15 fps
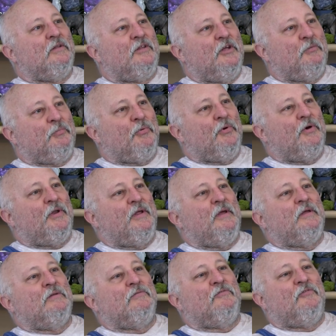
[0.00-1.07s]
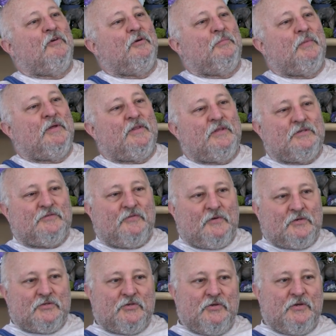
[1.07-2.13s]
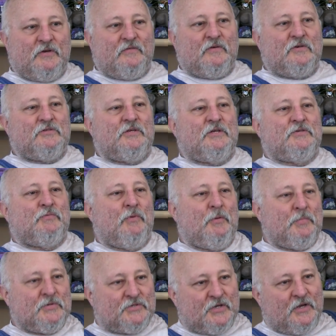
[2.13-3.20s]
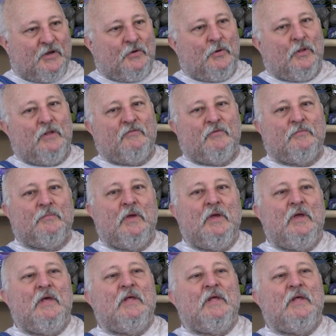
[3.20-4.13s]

they brought in from uh, this first universe that's representing all of them.